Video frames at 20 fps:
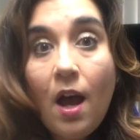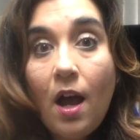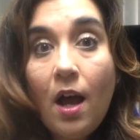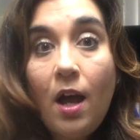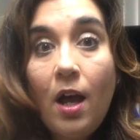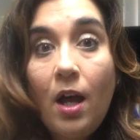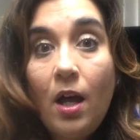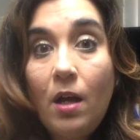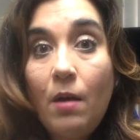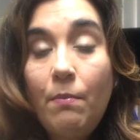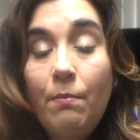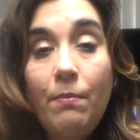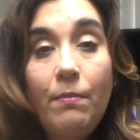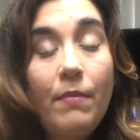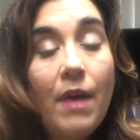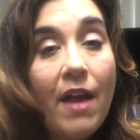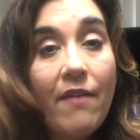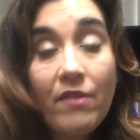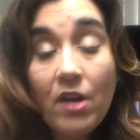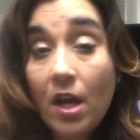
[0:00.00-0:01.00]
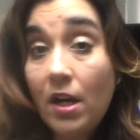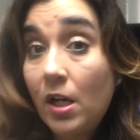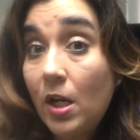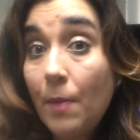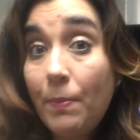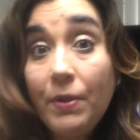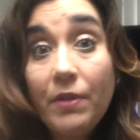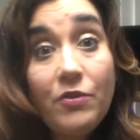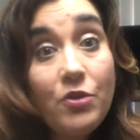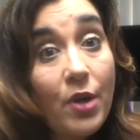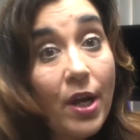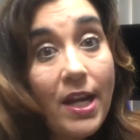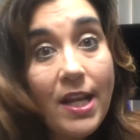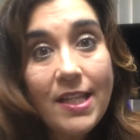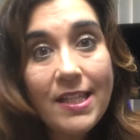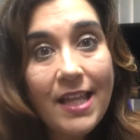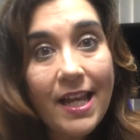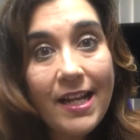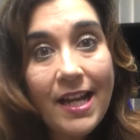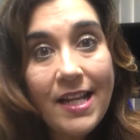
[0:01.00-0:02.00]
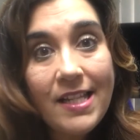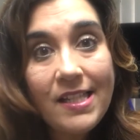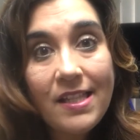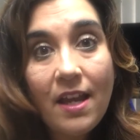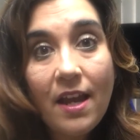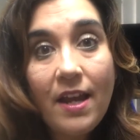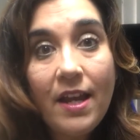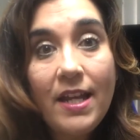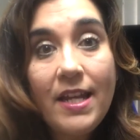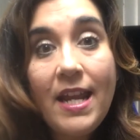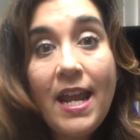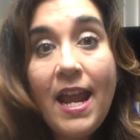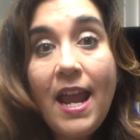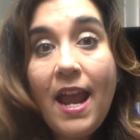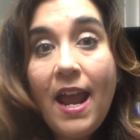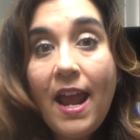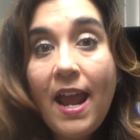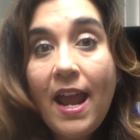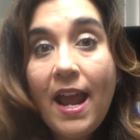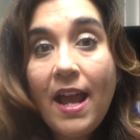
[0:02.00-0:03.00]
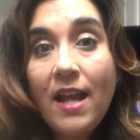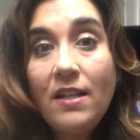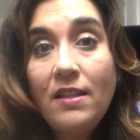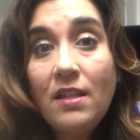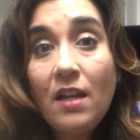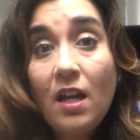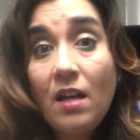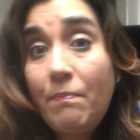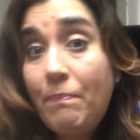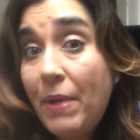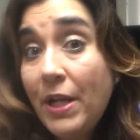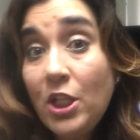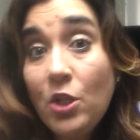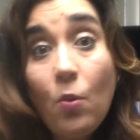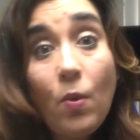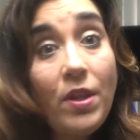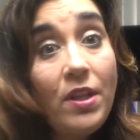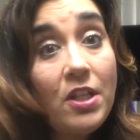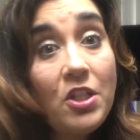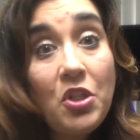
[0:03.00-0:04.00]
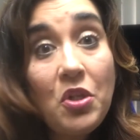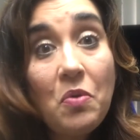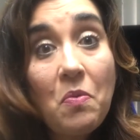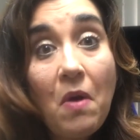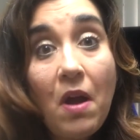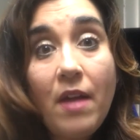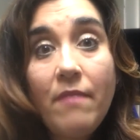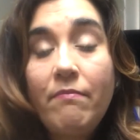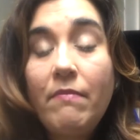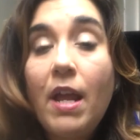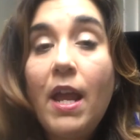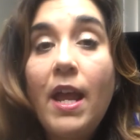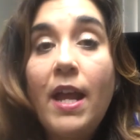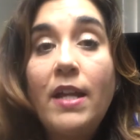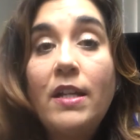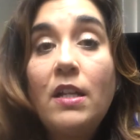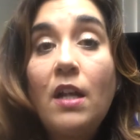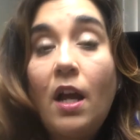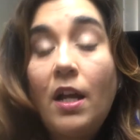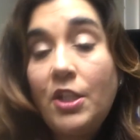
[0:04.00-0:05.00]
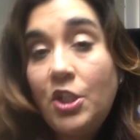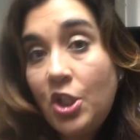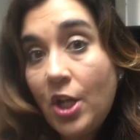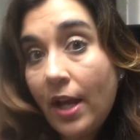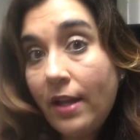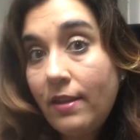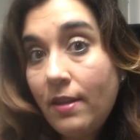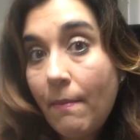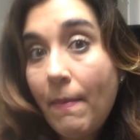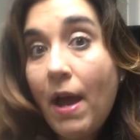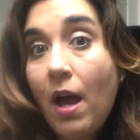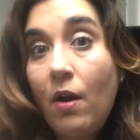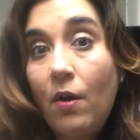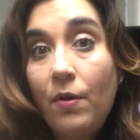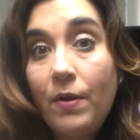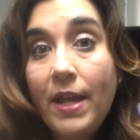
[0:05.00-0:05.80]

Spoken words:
I've got a couple of trainings, like I said, and pick the one that you want and check them out.